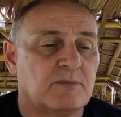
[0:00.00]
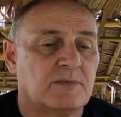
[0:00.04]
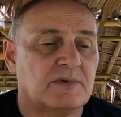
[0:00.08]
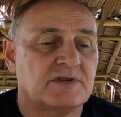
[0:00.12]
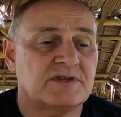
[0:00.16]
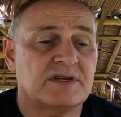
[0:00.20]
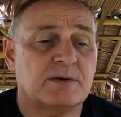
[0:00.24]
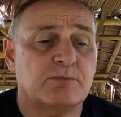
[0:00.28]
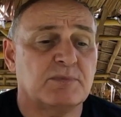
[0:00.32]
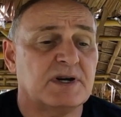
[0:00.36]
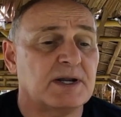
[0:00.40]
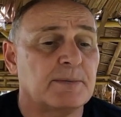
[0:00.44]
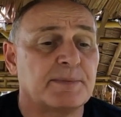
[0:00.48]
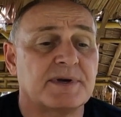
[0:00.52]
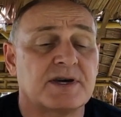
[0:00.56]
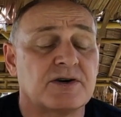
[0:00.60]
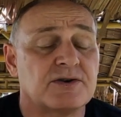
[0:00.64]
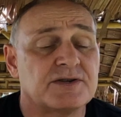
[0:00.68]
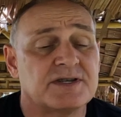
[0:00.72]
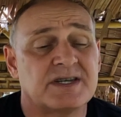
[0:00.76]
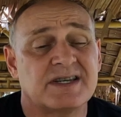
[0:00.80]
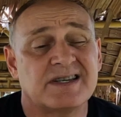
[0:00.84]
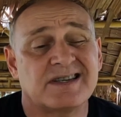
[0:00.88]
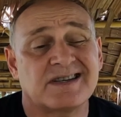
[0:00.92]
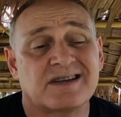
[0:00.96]
simply
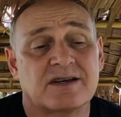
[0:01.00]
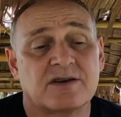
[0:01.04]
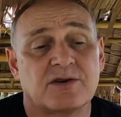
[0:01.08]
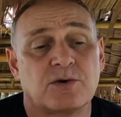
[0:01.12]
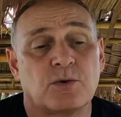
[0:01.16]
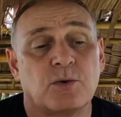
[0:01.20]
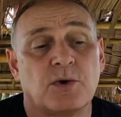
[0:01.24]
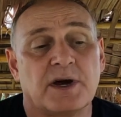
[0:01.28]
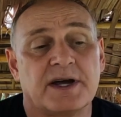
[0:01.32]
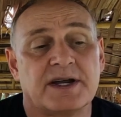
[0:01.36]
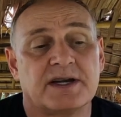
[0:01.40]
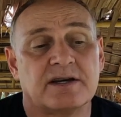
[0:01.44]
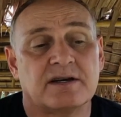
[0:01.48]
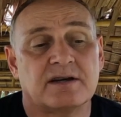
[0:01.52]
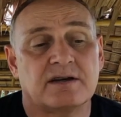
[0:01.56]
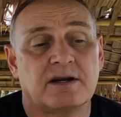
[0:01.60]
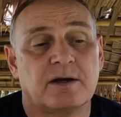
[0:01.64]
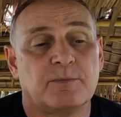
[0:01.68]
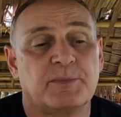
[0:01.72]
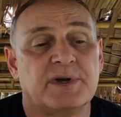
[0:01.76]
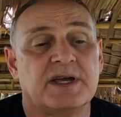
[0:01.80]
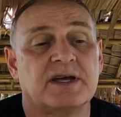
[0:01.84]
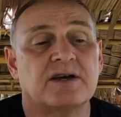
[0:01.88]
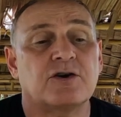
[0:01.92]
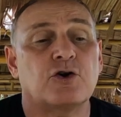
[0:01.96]
because it's quite a
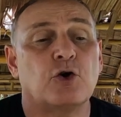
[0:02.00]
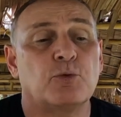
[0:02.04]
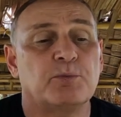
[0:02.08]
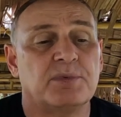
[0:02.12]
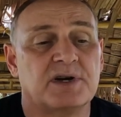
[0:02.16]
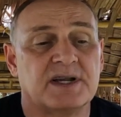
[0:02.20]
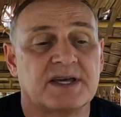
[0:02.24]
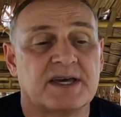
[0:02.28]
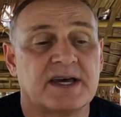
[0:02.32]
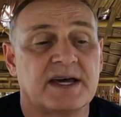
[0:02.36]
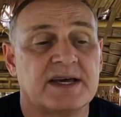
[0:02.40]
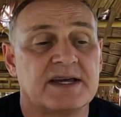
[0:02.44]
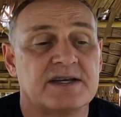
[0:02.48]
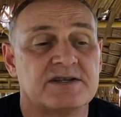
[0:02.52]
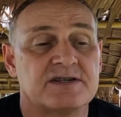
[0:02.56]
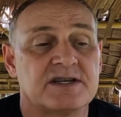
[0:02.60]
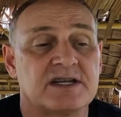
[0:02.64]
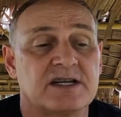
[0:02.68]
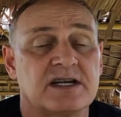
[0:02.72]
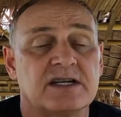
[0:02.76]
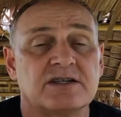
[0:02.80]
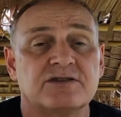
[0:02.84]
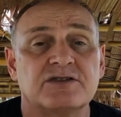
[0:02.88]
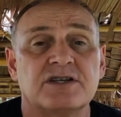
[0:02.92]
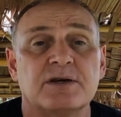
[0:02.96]
bit complicated
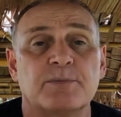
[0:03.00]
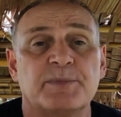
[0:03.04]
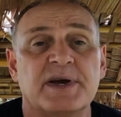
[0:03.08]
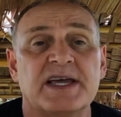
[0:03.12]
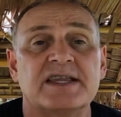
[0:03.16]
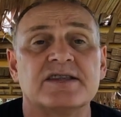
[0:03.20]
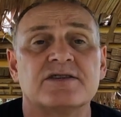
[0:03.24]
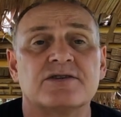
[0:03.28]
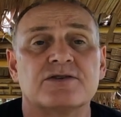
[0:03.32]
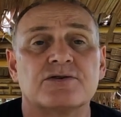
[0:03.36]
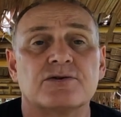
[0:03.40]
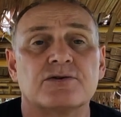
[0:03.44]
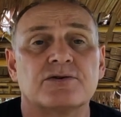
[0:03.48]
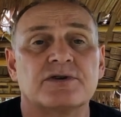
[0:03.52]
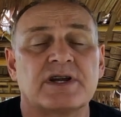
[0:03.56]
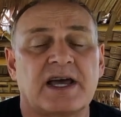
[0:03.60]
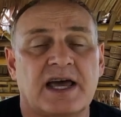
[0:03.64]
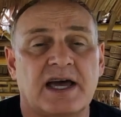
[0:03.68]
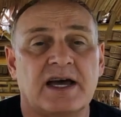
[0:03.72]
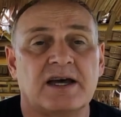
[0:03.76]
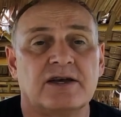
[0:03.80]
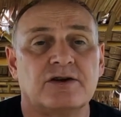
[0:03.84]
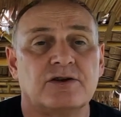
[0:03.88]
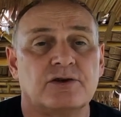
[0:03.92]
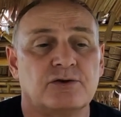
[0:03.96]
and it depends on
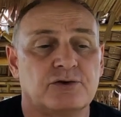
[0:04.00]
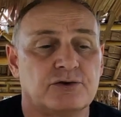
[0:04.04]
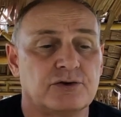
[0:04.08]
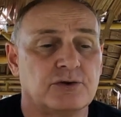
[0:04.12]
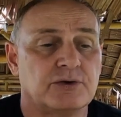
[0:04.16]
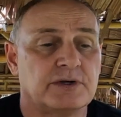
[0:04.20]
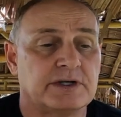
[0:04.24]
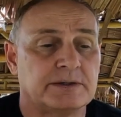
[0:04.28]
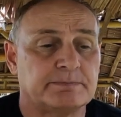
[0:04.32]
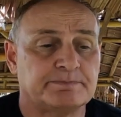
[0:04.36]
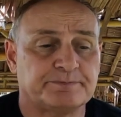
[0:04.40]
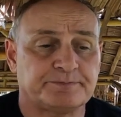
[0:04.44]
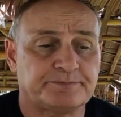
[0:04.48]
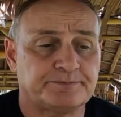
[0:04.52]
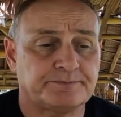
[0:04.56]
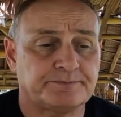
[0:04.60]
how you do it.